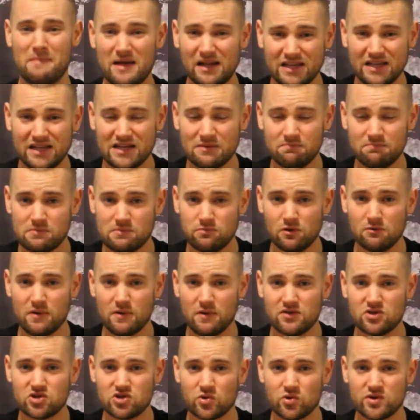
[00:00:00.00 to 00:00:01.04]
million
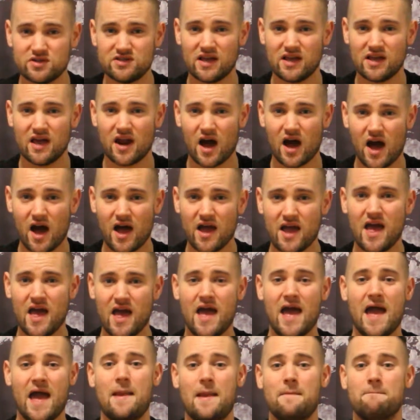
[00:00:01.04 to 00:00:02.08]
people made the choice to get high,
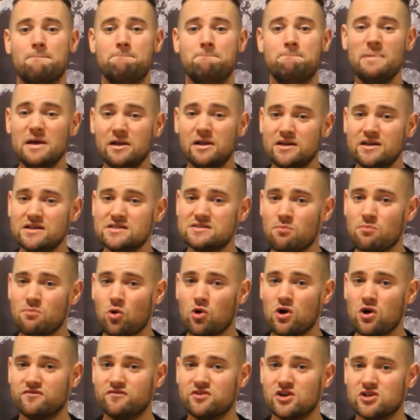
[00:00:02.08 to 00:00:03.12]
and billions
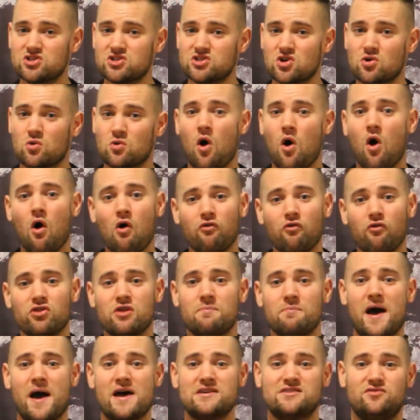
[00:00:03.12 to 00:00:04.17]
more have done so
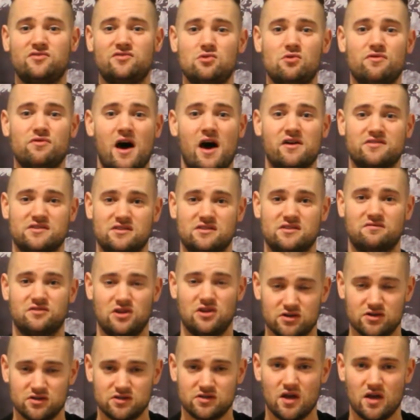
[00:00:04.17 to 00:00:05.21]
over the past few thousands
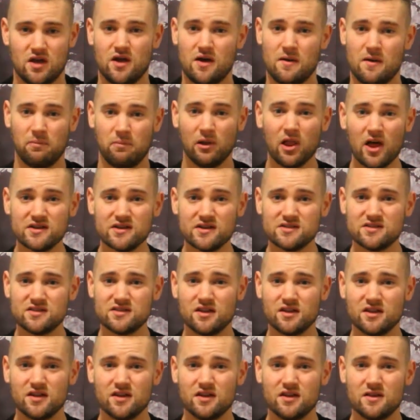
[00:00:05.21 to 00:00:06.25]
of years.
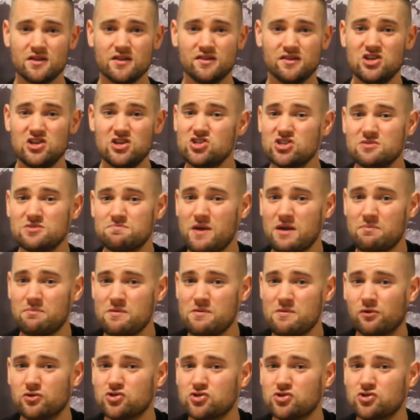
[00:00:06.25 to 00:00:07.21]
Plus, they just make